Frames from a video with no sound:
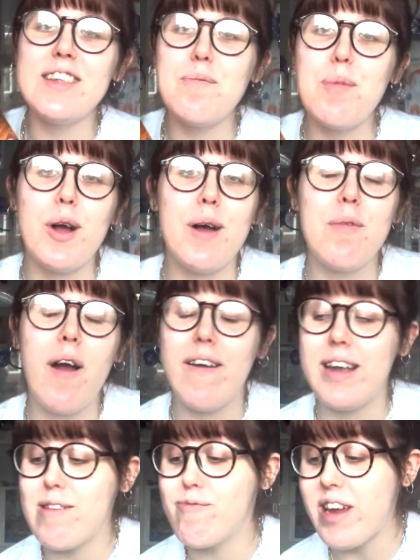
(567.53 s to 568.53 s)
book I'm
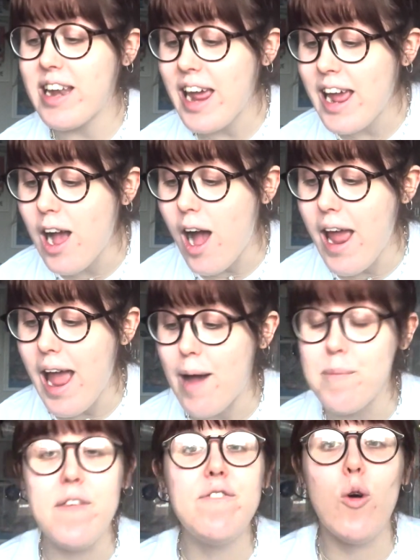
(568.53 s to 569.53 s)
currently reading. I
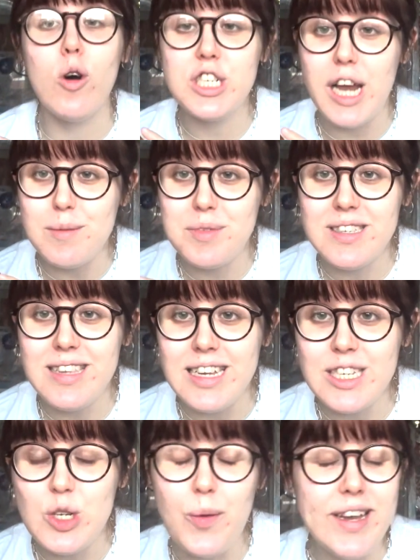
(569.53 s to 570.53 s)
am 4 chapters
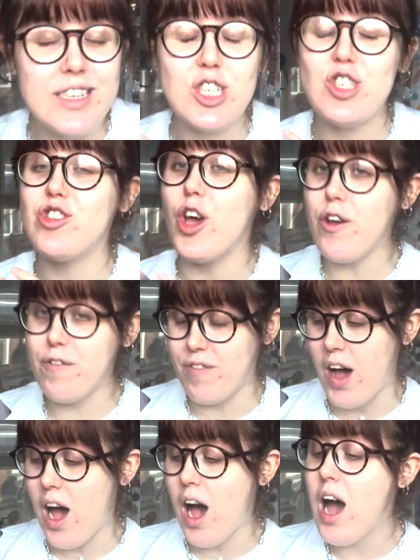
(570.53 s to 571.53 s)
into it so
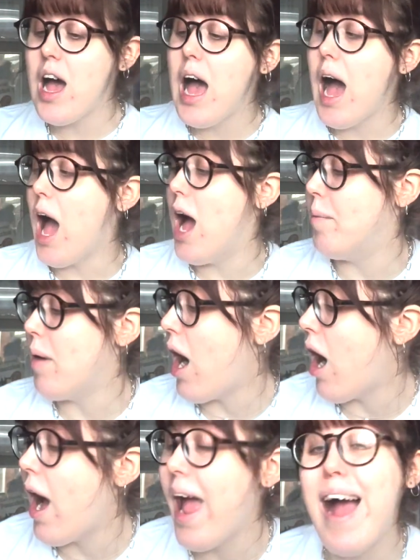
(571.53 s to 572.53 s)
far. I
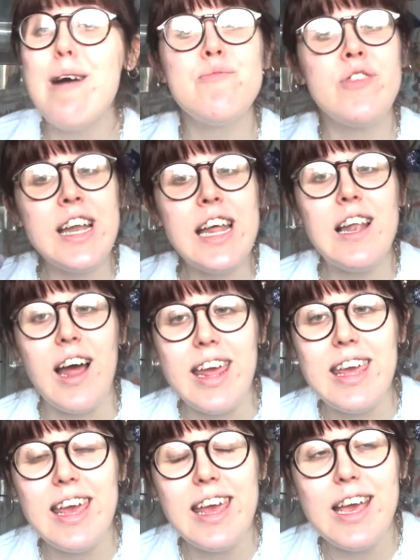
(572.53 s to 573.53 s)
am really
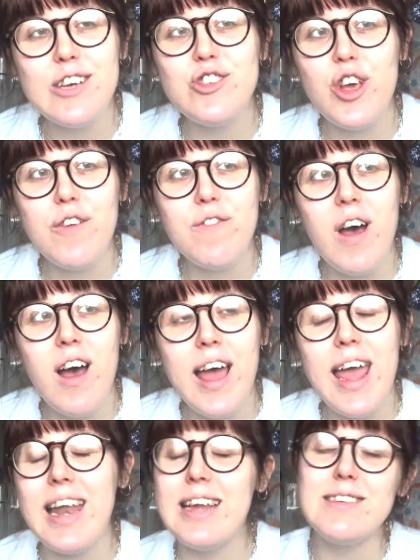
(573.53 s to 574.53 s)
liking it so far.
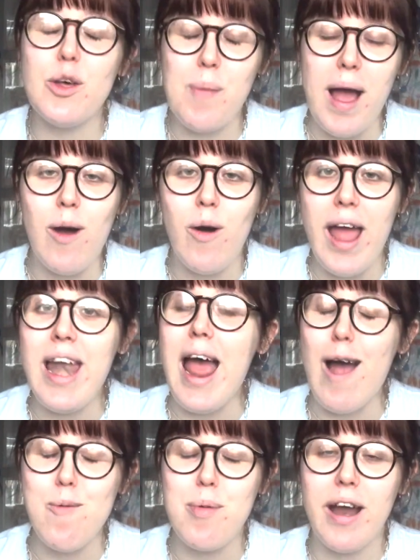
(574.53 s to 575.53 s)
It is about an
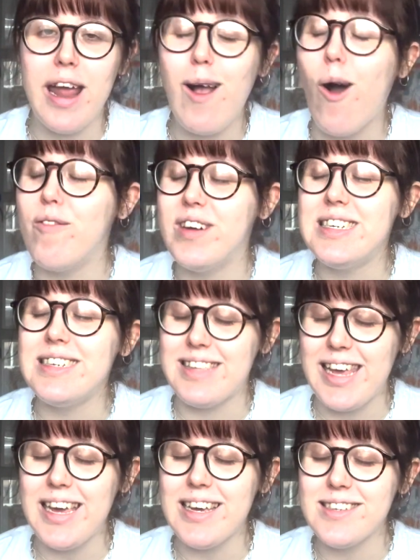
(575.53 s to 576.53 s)
outbreak of a
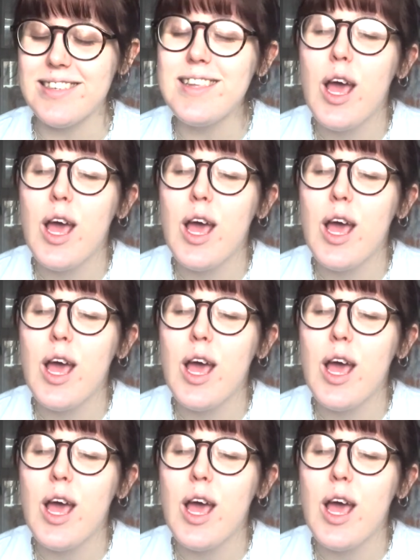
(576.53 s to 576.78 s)
disease,